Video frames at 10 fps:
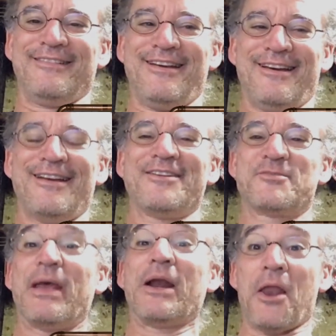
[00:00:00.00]
Yeah,
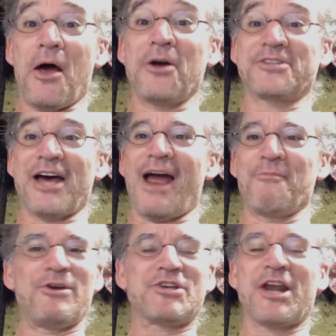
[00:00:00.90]
it's been a long
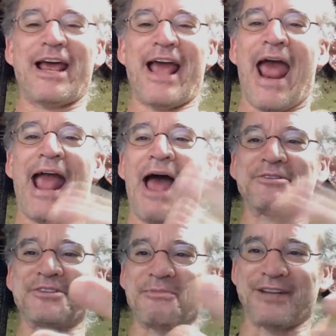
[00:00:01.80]
time. We should hang
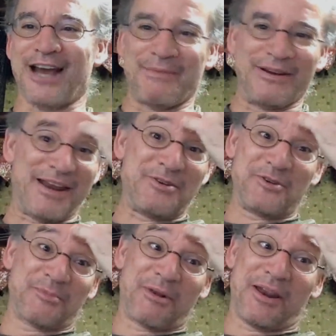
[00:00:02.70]
out sometime and
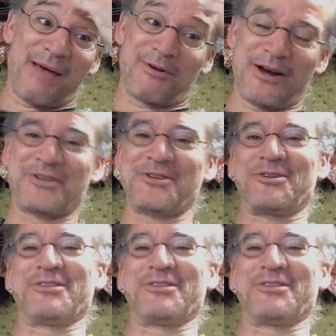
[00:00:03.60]
do some collaboration or